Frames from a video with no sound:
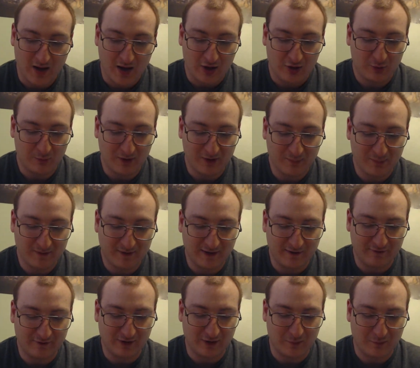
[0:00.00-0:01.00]
You must be
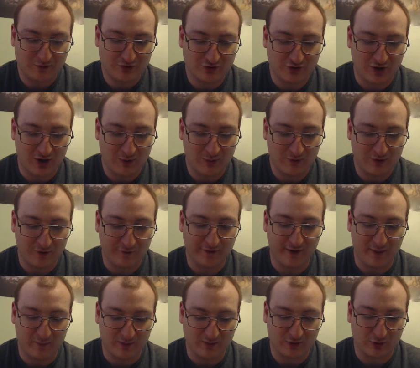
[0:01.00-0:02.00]
Devin Armstrong with the
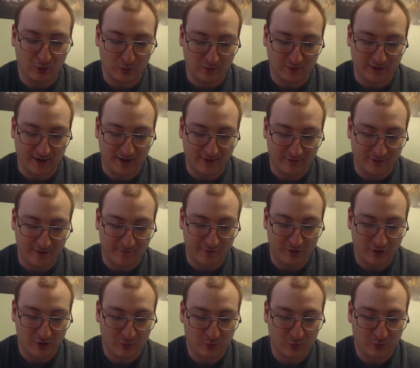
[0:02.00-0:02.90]
famous golden lightsaber,